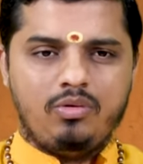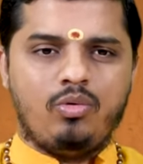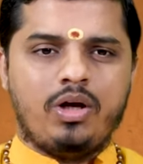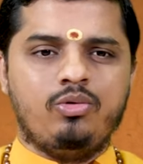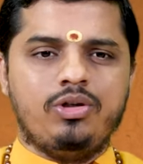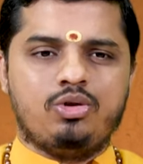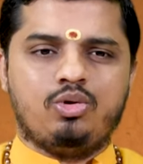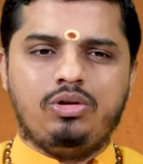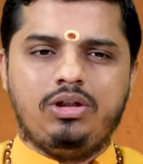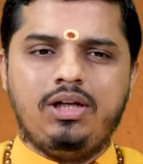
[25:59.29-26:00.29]
One who is
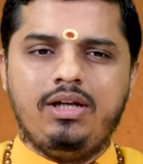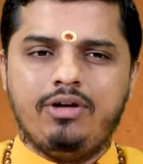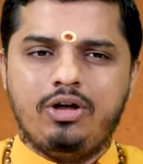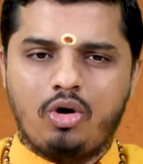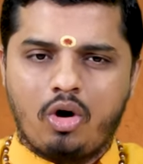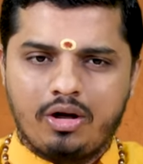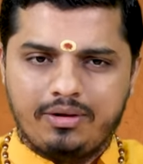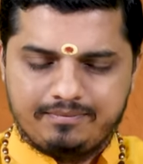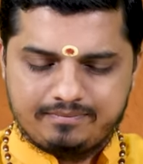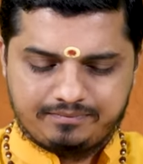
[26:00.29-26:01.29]
totally withdrawn.